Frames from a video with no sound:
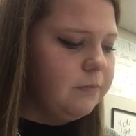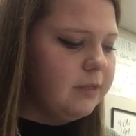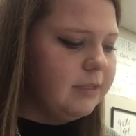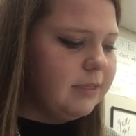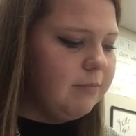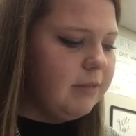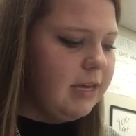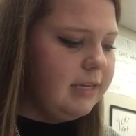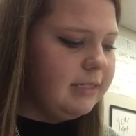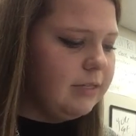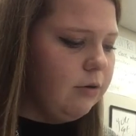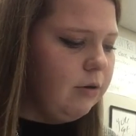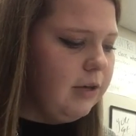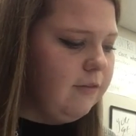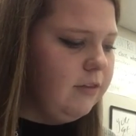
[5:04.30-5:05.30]
some things that
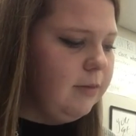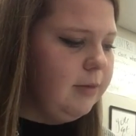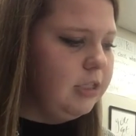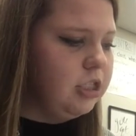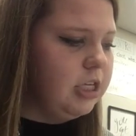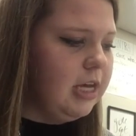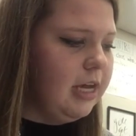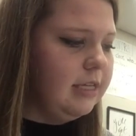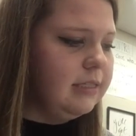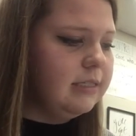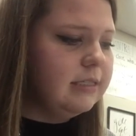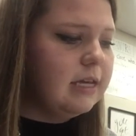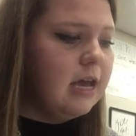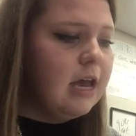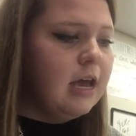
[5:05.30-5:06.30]
will give them a
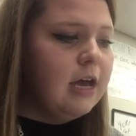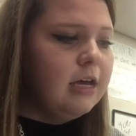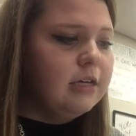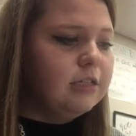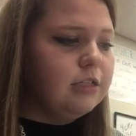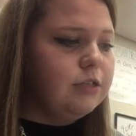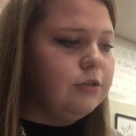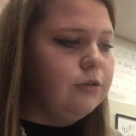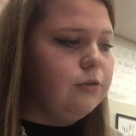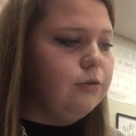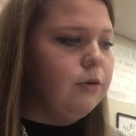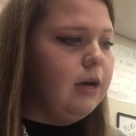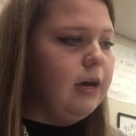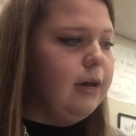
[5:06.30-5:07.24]
chance to